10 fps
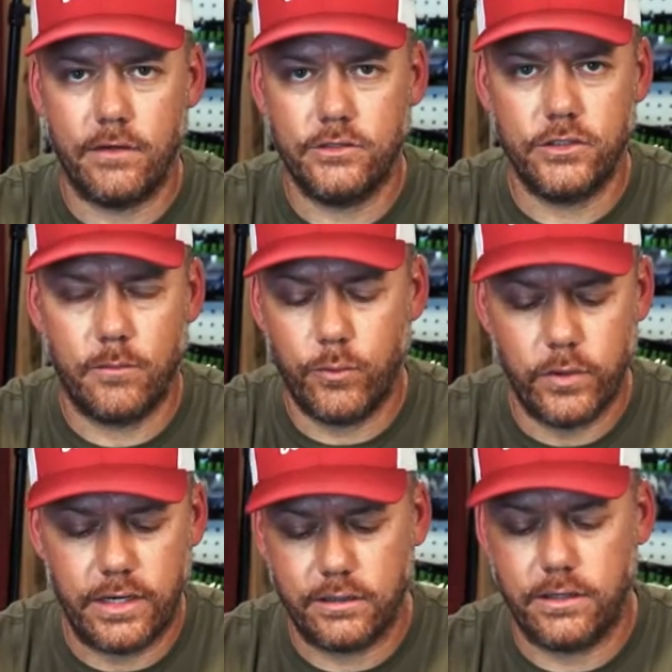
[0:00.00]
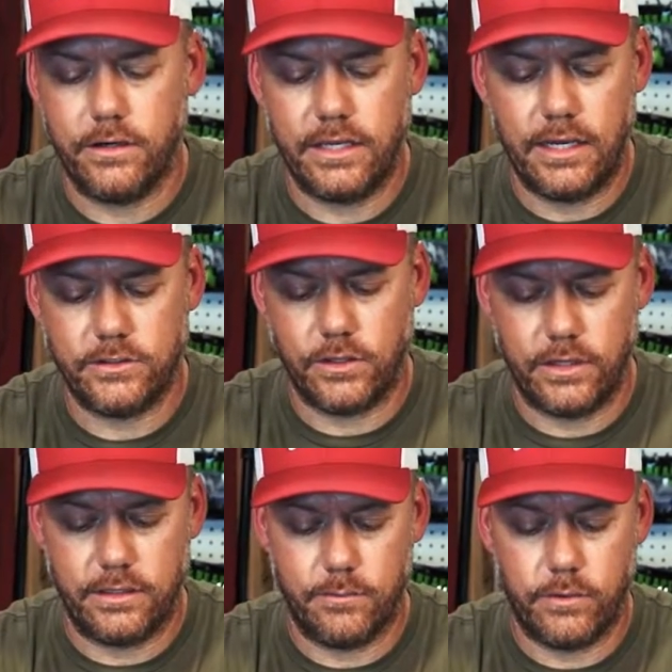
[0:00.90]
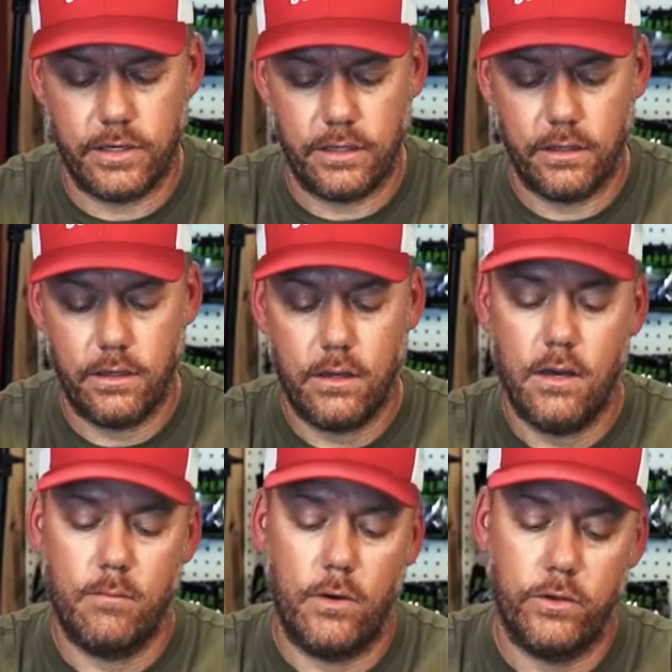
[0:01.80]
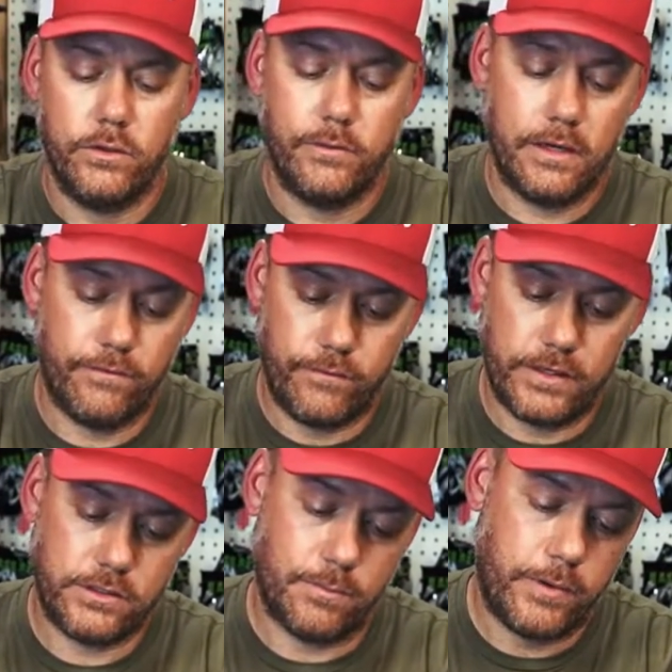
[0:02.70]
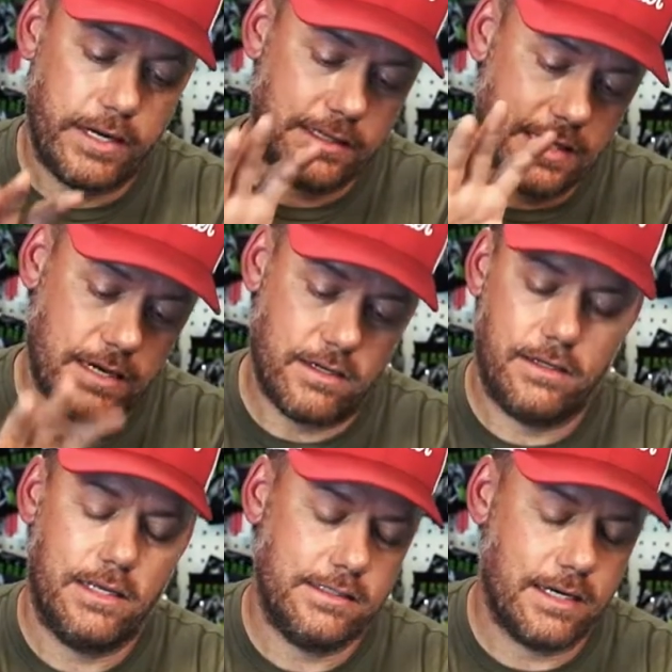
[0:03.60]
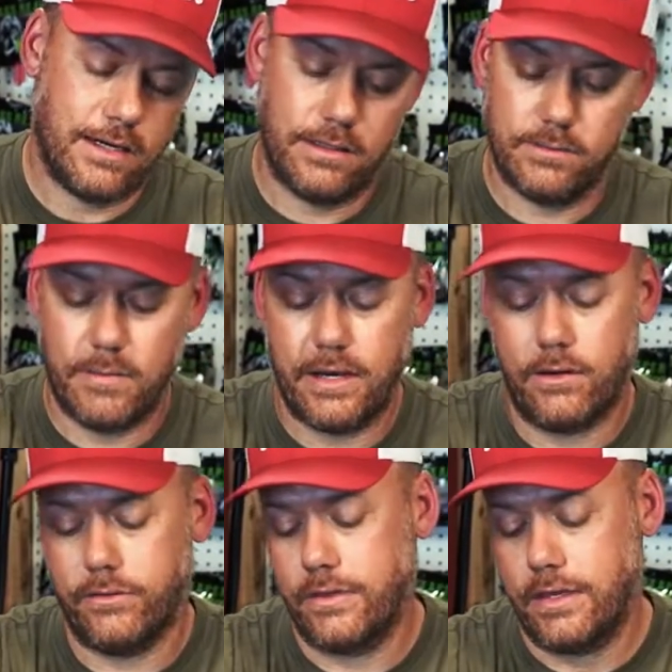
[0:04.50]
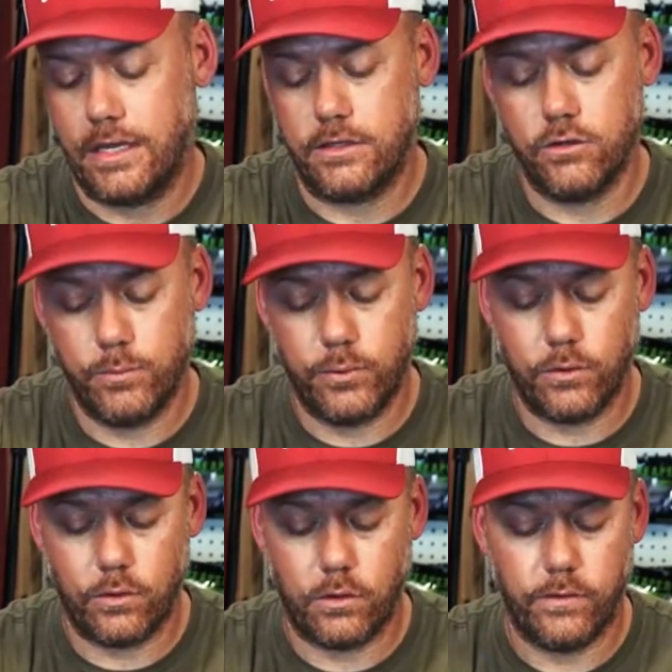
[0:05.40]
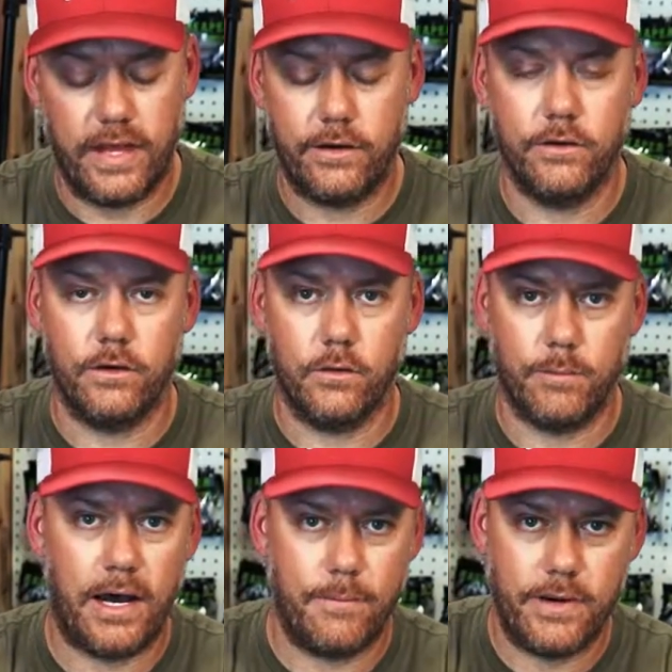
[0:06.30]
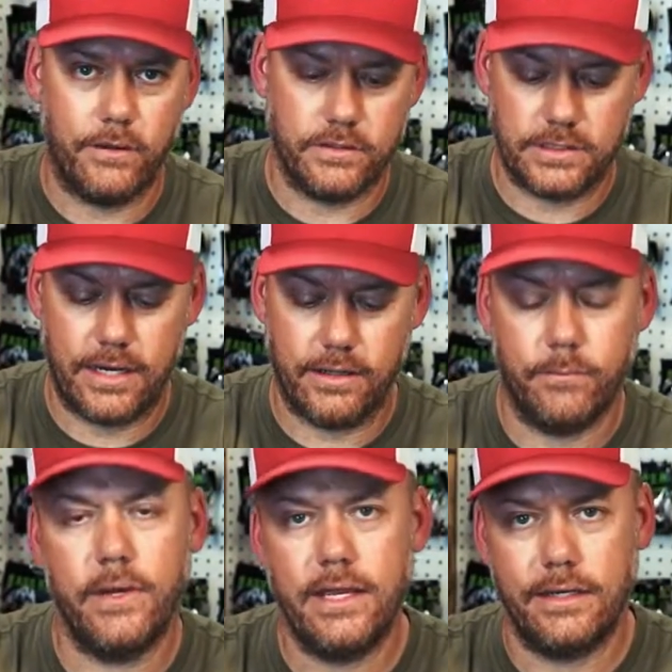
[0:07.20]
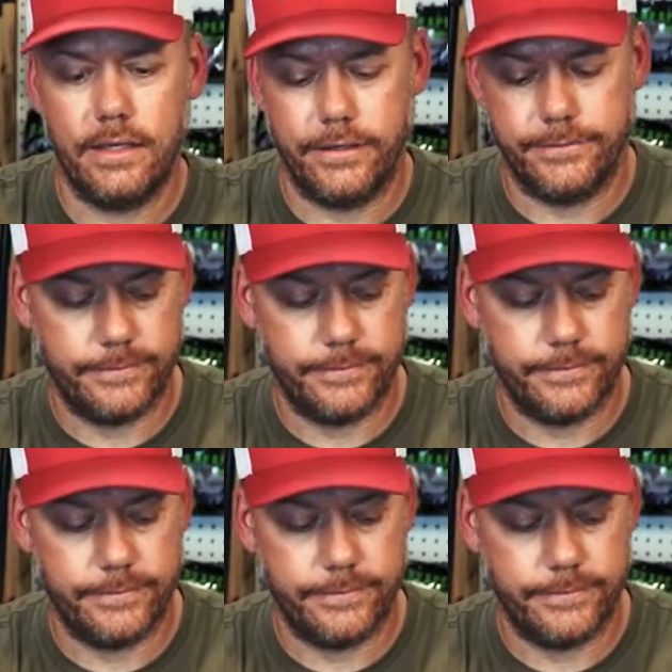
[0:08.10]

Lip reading: a sharp point out there to catch all that debris. But when you get a fish to bite that, he's got it in his mouth, and you pull, that hook will pop out the side of the bait and get him.